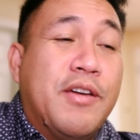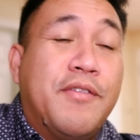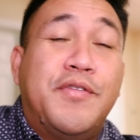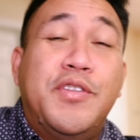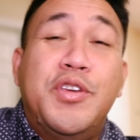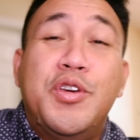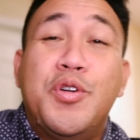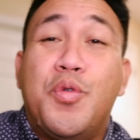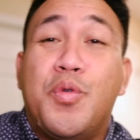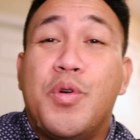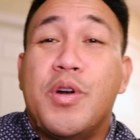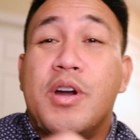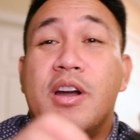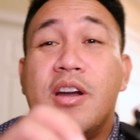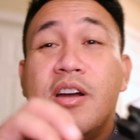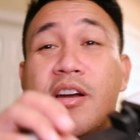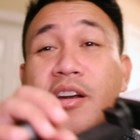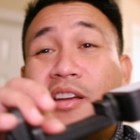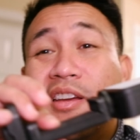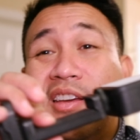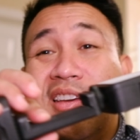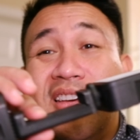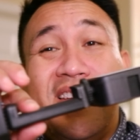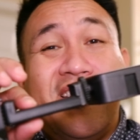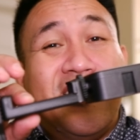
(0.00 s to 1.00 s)
if you
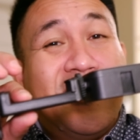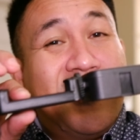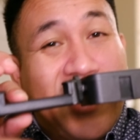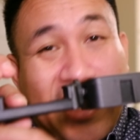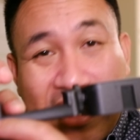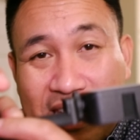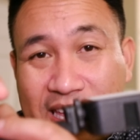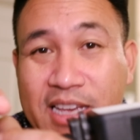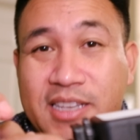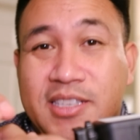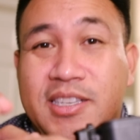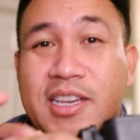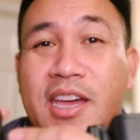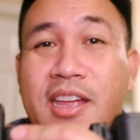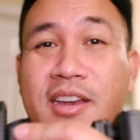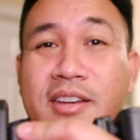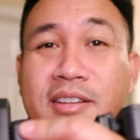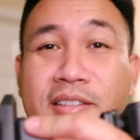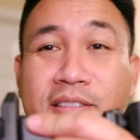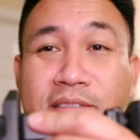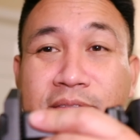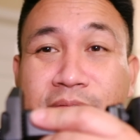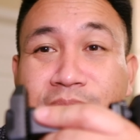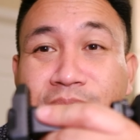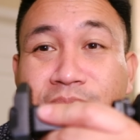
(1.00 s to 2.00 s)
were, like I
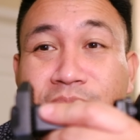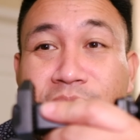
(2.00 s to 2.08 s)
said,